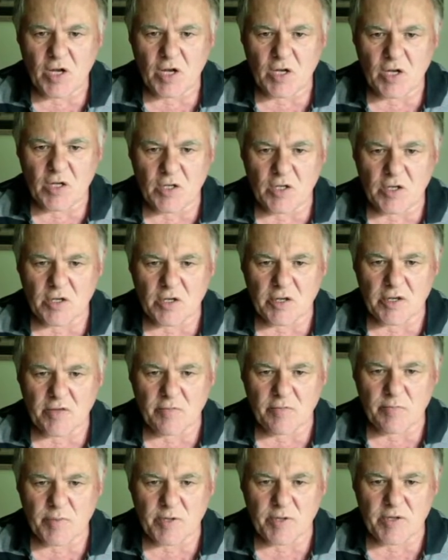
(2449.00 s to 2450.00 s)
I have
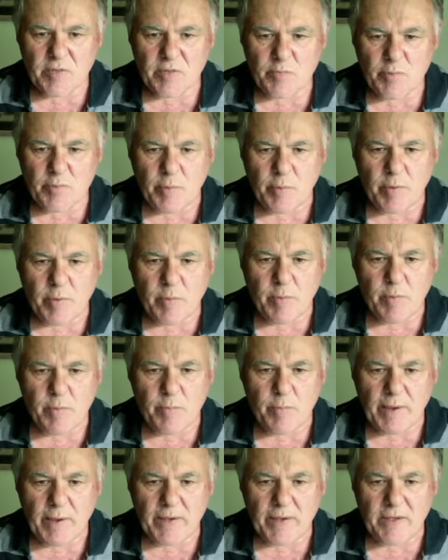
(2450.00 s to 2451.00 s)
been probably
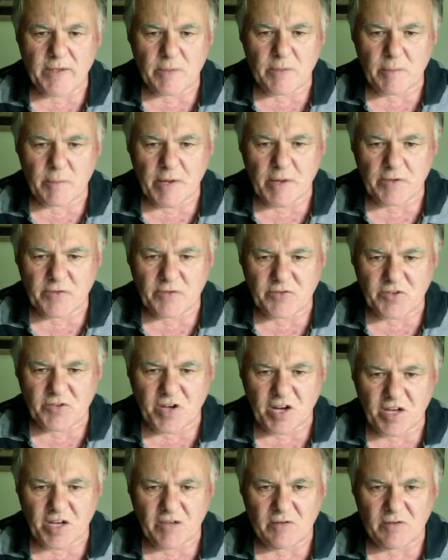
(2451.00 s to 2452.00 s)
mating about
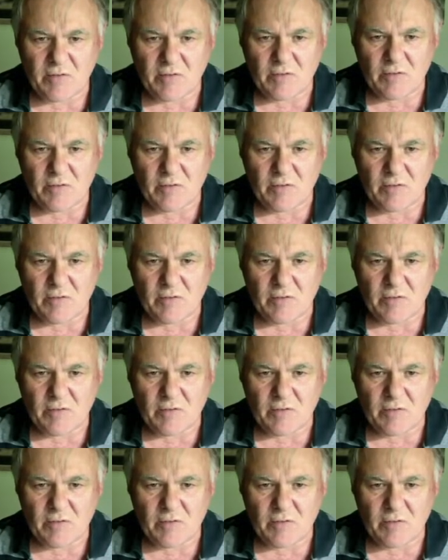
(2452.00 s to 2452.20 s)
10.